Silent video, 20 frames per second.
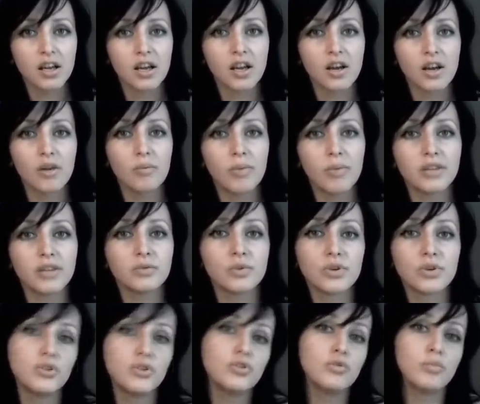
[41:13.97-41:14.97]
But
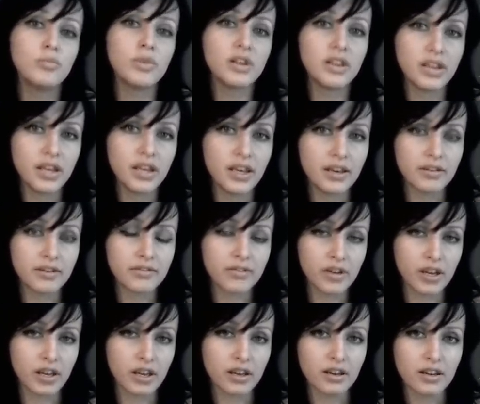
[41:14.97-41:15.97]
what you believe
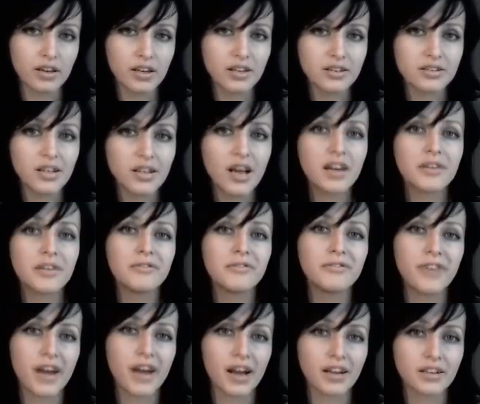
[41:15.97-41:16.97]
in is not a
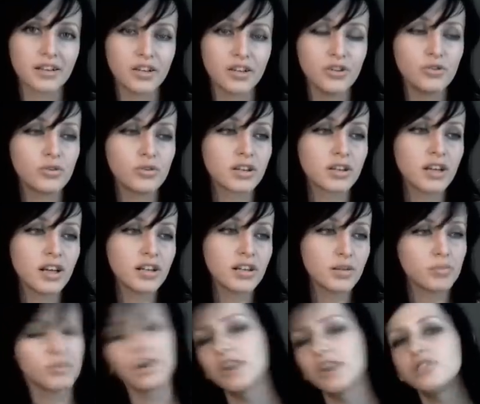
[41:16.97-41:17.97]
fact, and you cannot
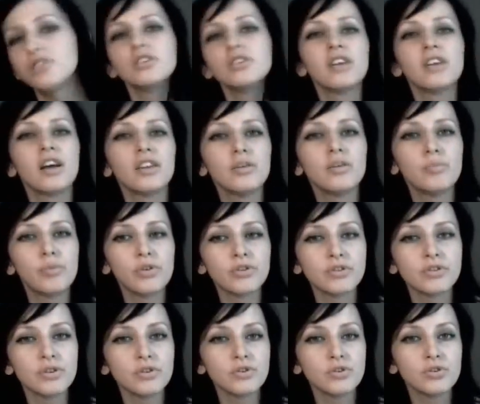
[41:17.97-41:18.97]
oblige another
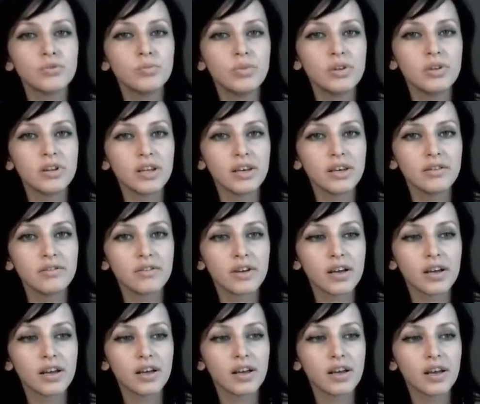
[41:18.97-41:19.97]
person to believe
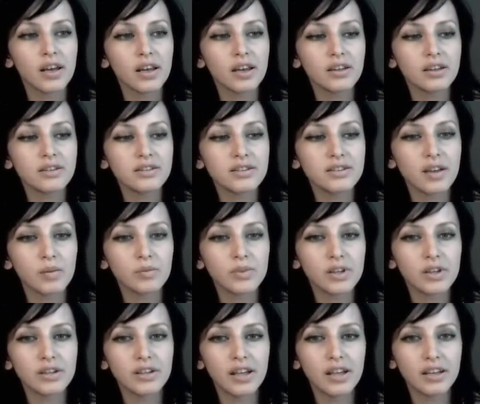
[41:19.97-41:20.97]
in
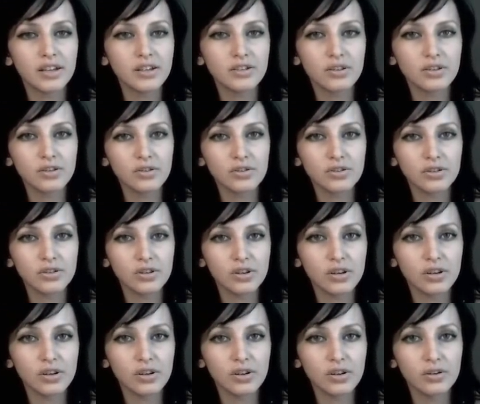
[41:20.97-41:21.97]
something that isn't
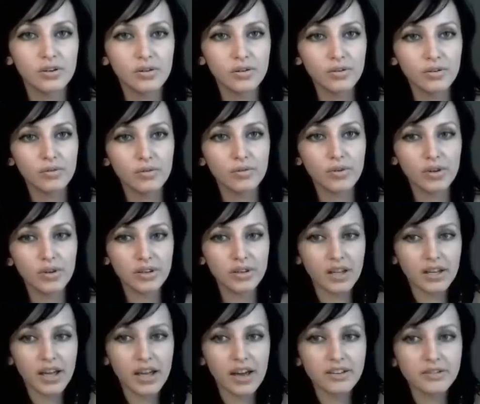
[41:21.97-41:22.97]

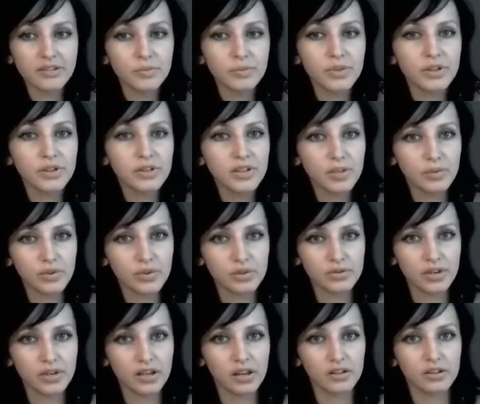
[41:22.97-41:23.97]
that hasn't been
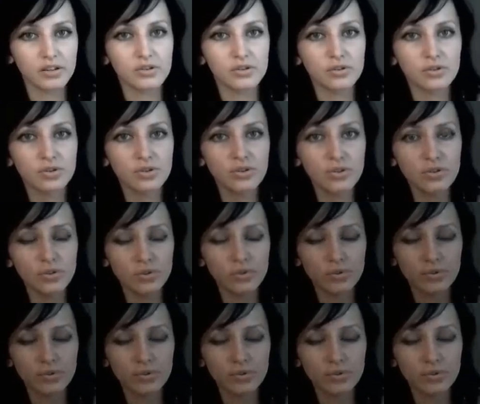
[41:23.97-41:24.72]
demonstrated as true.